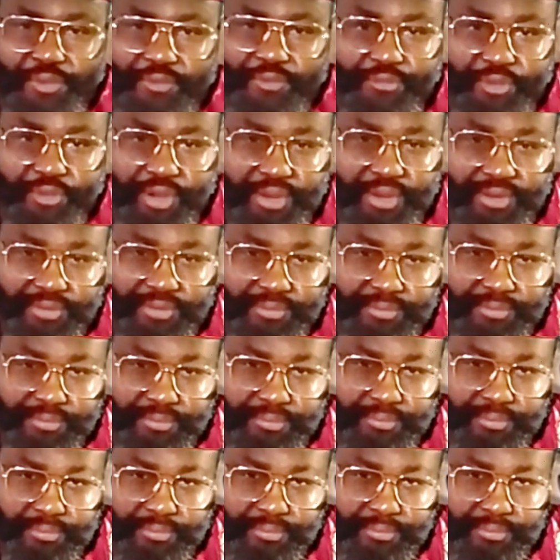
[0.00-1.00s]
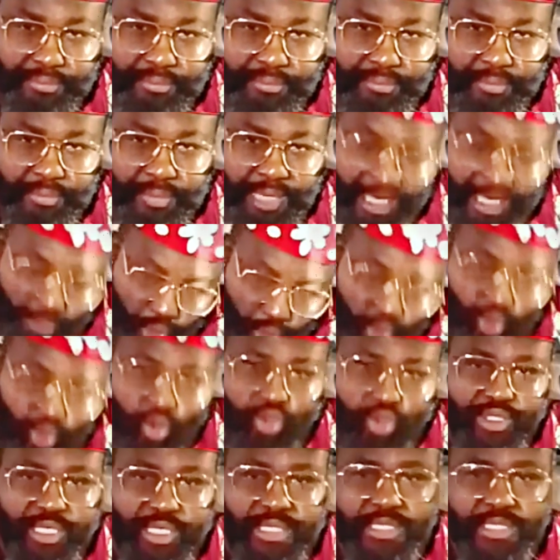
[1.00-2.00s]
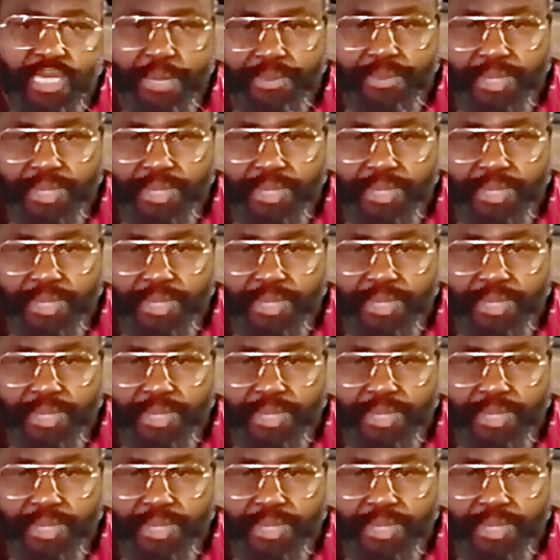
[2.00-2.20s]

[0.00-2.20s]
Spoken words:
Let us close this chapter and allow the guy to